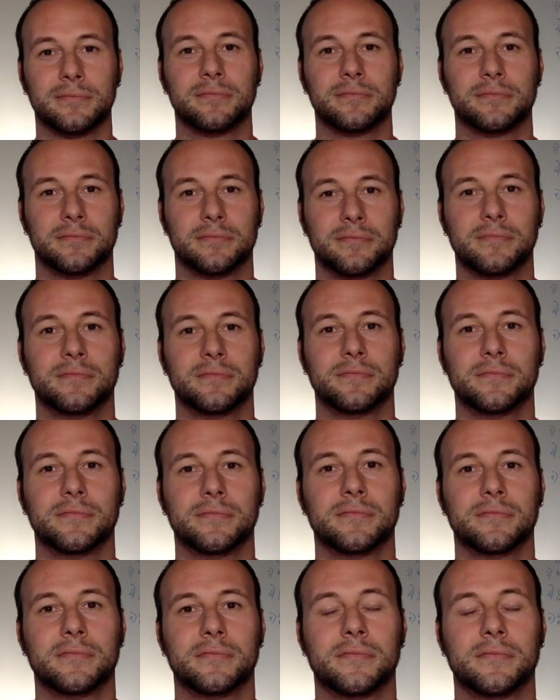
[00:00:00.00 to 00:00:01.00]

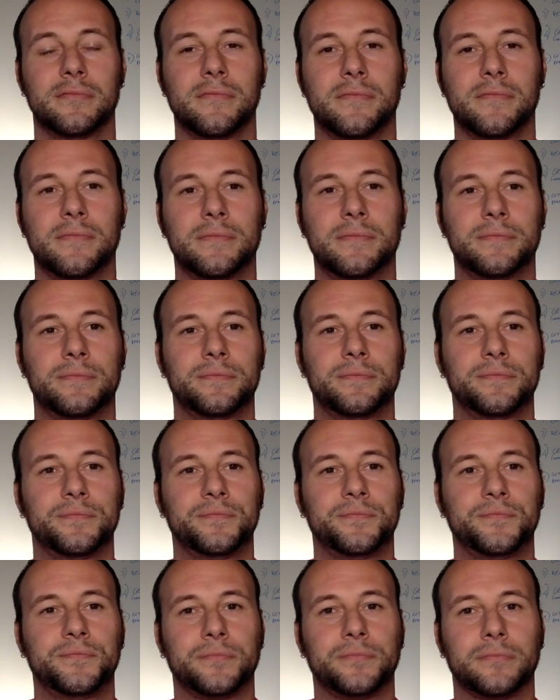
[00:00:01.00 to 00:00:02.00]

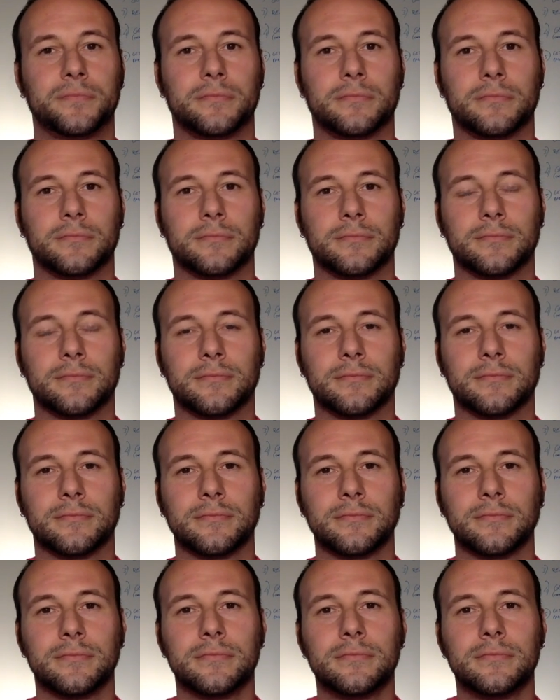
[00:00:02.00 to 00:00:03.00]

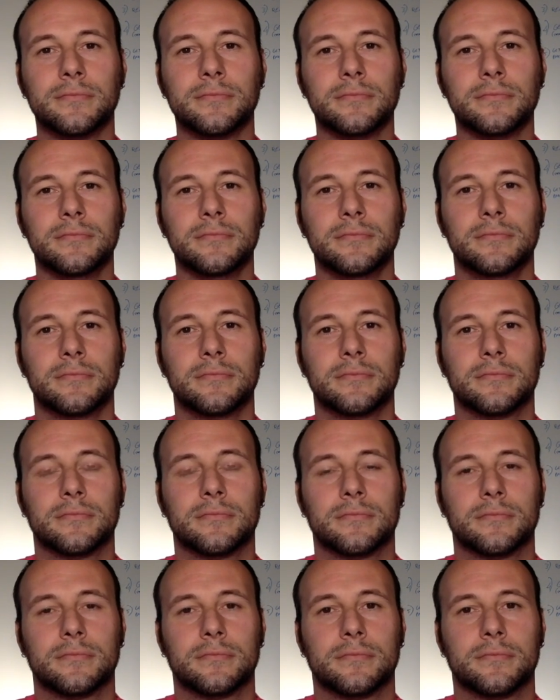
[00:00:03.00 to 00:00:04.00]

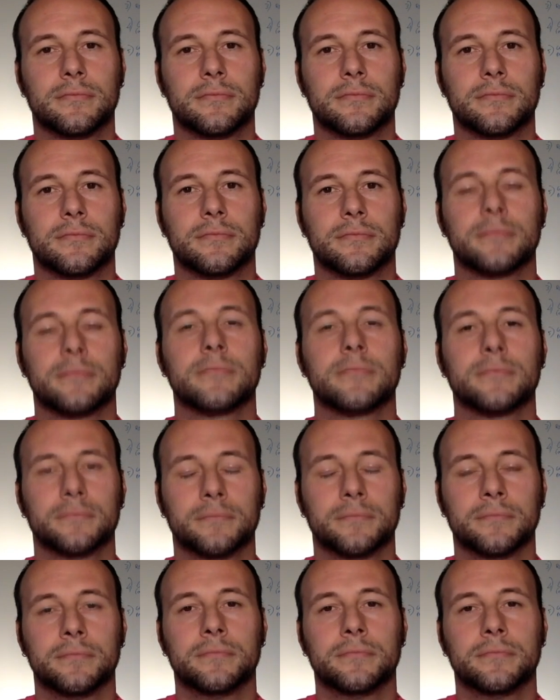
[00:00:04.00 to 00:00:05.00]

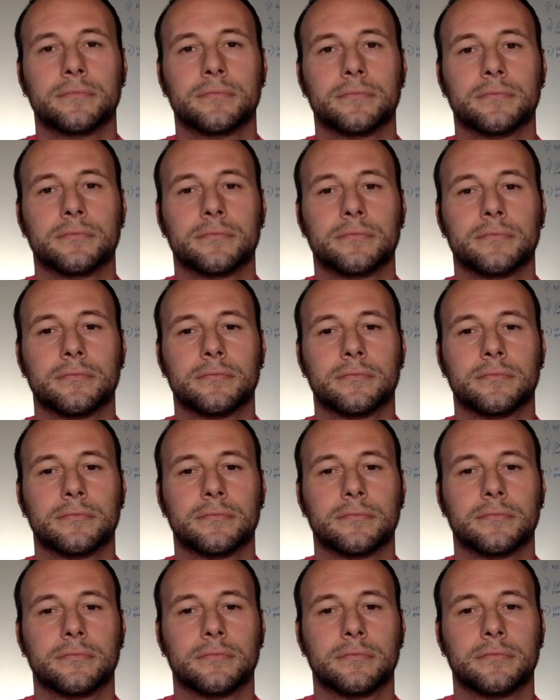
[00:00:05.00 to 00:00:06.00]

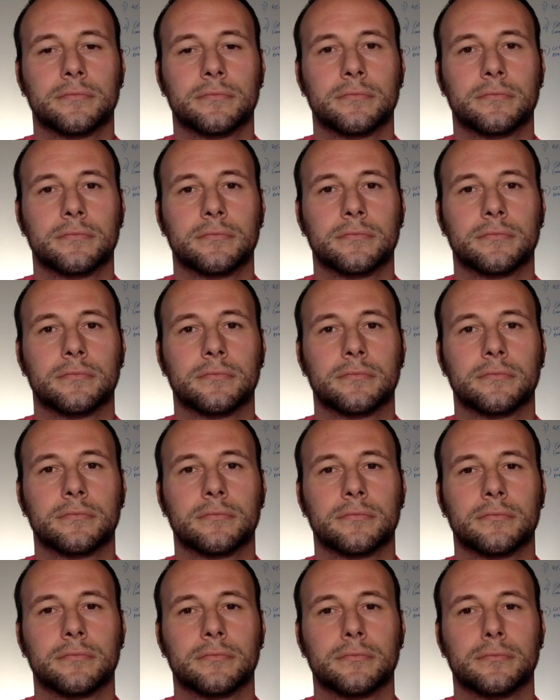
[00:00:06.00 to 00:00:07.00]

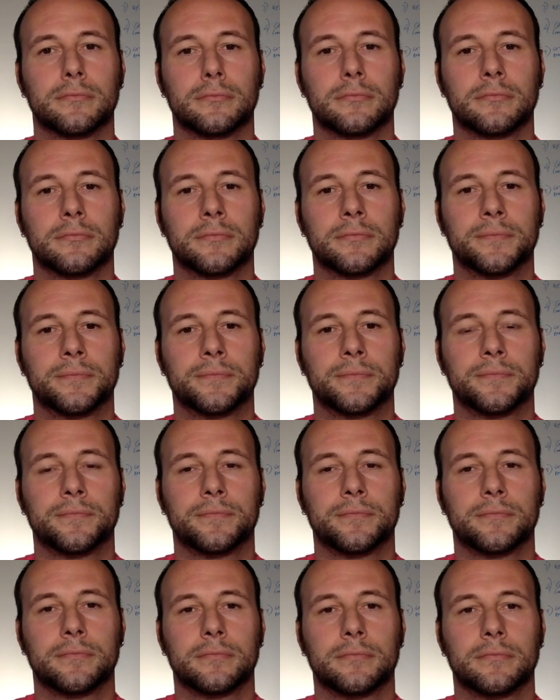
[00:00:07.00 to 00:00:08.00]
(not speaking)